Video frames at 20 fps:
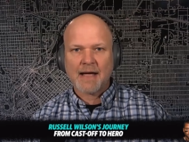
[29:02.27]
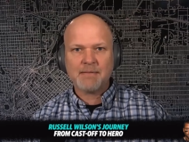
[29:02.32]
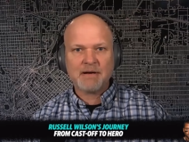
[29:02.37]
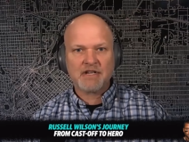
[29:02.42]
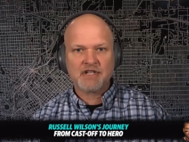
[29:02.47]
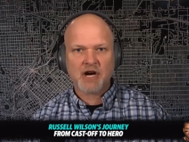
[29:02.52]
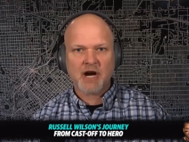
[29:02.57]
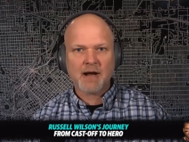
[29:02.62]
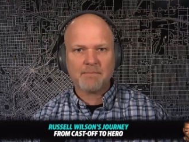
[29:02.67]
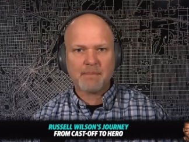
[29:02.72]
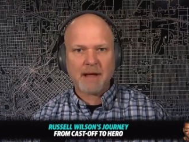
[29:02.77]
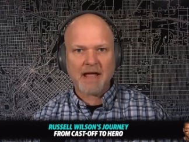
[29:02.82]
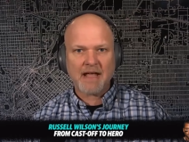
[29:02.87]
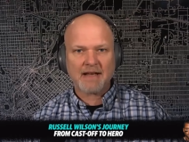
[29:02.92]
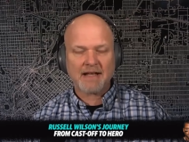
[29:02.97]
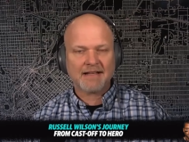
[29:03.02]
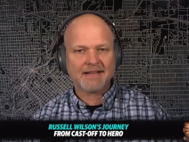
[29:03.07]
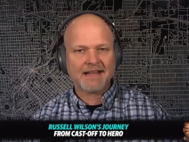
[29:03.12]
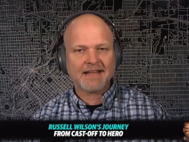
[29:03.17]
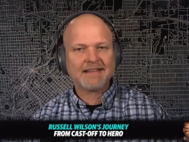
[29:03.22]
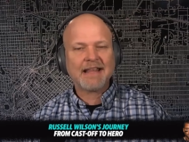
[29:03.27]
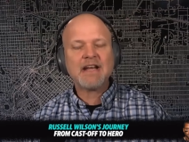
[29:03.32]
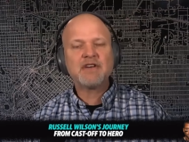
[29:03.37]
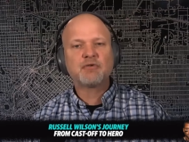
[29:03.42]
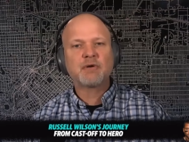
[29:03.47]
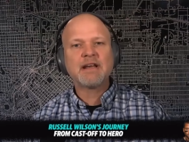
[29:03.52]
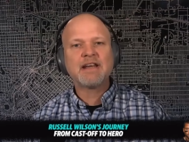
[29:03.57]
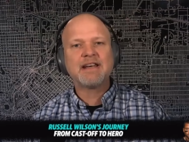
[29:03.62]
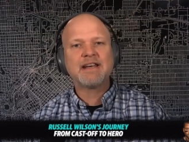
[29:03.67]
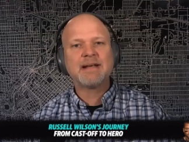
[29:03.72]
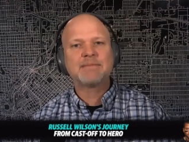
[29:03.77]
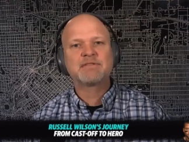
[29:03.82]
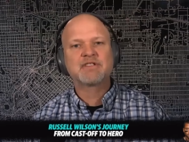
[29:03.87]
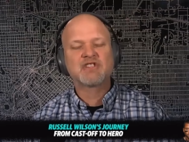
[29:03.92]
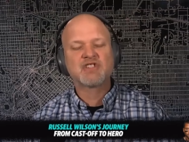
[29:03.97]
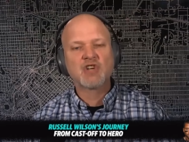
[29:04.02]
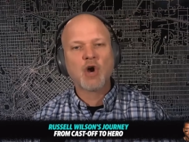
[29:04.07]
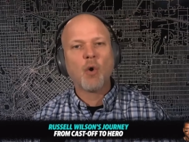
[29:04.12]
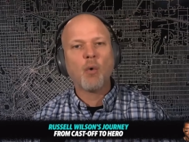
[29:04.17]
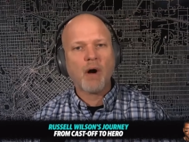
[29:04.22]
I mean, Sean Payton, they treated him
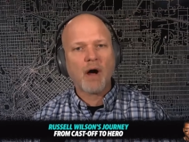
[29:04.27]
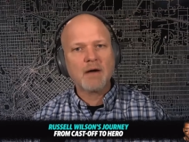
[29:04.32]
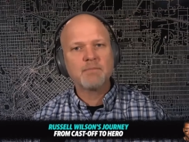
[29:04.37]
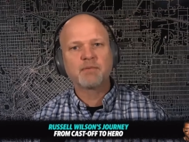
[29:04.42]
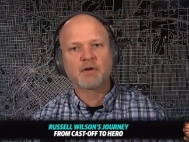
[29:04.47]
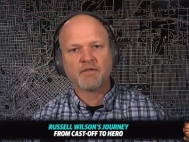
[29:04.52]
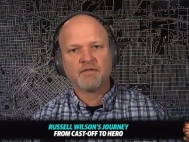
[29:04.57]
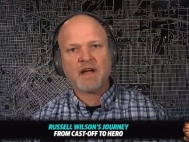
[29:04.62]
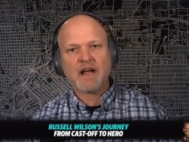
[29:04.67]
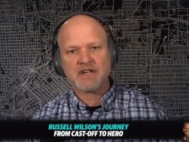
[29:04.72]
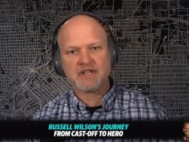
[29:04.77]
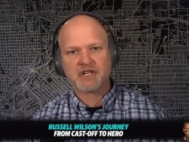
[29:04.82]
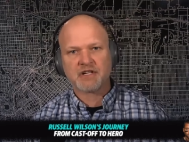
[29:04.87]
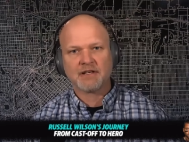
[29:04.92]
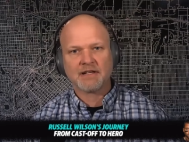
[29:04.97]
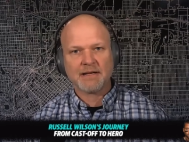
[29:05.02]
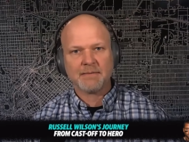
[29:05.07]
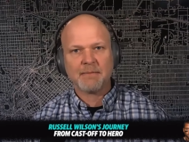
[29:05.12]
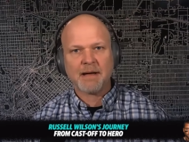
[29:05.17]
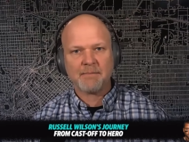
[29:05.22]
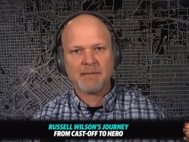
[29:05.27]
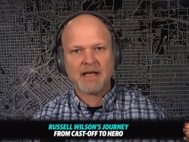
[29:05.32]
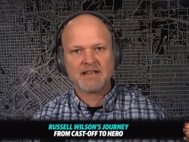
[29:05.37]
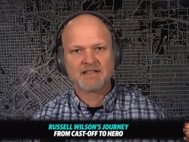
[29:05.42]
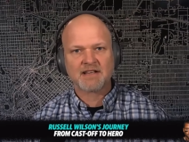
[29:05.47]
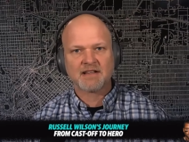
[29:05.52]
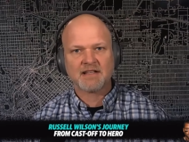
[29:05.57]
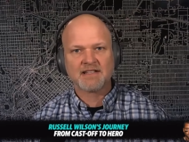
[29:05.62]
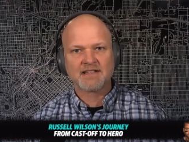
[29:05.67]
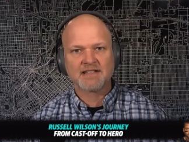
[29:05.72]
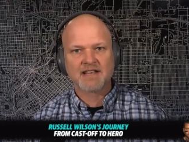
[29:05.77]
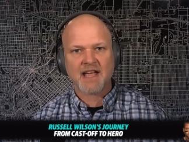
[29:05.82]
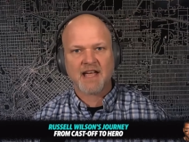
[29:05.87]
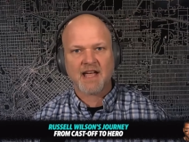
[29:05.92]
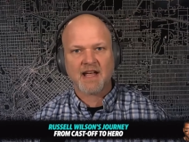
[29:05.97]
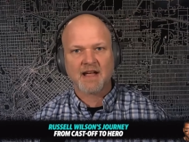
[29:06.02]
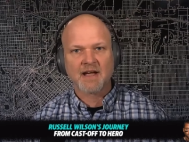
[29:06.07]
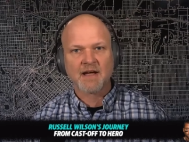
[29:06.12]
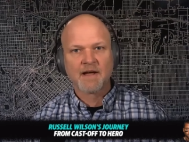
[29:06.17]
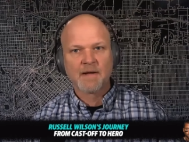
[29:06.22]
so unprofessionally by basically
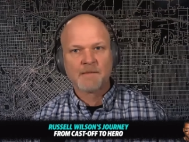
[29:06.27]
saying,